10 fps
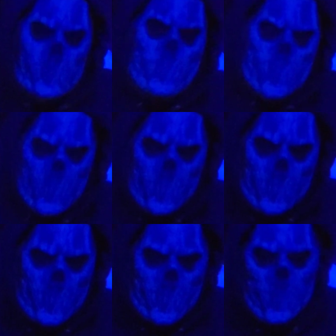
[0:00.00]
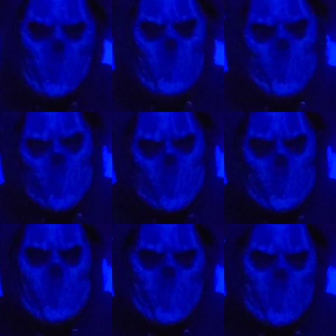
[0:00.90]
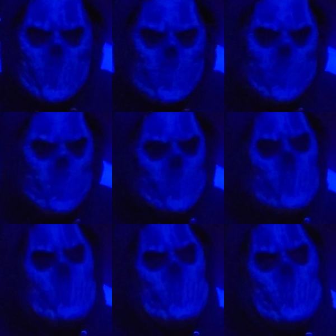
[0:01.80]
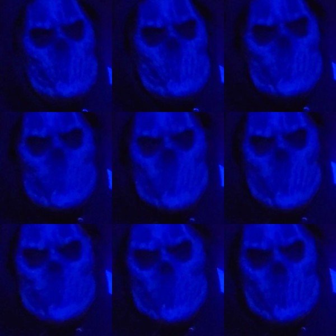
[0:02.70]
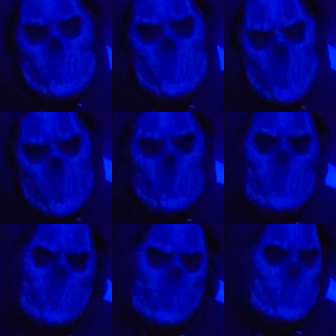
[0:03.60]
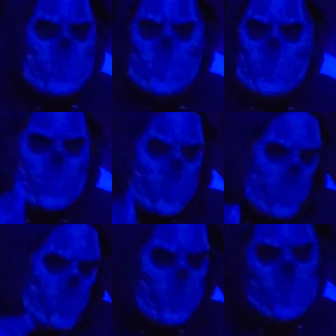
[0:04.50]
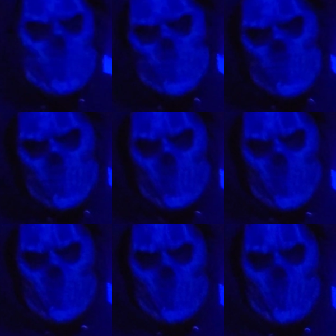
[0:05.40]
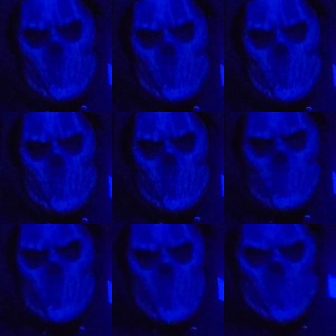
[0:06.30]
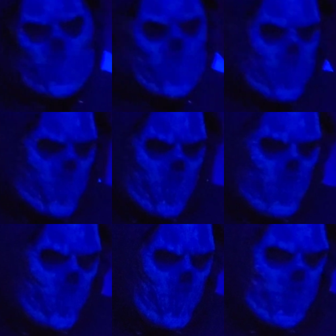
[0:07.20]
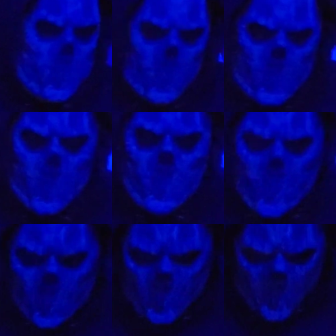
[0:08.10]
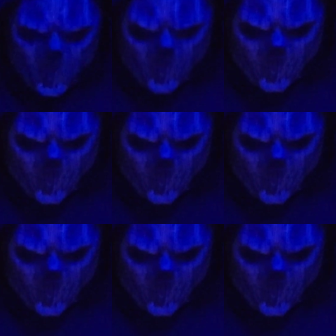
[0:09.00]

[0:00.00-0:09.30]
the road, won a playoff game with a practice squad offense, and you cannot take that from him. Now, I don't know what the hell happened